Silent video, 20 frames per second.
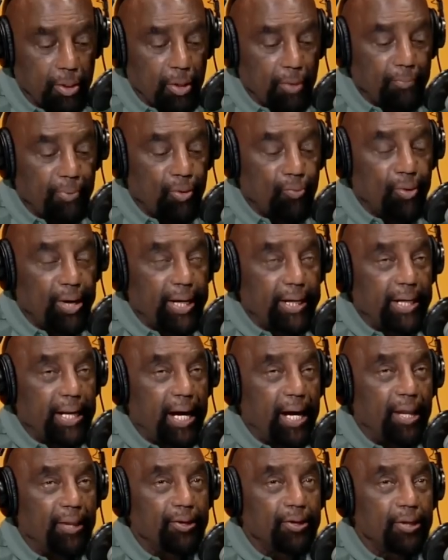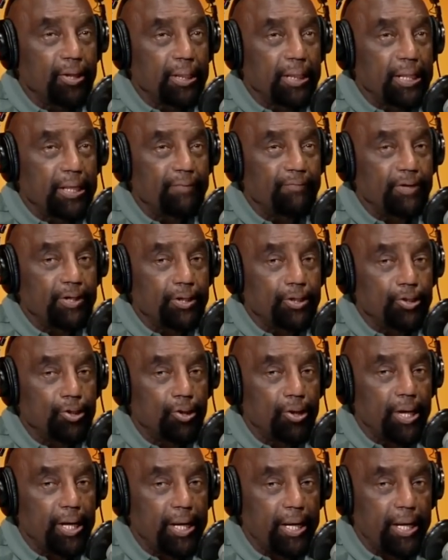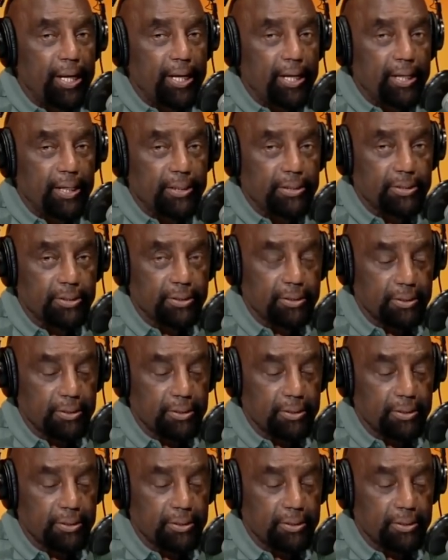But right now, they're living in your head.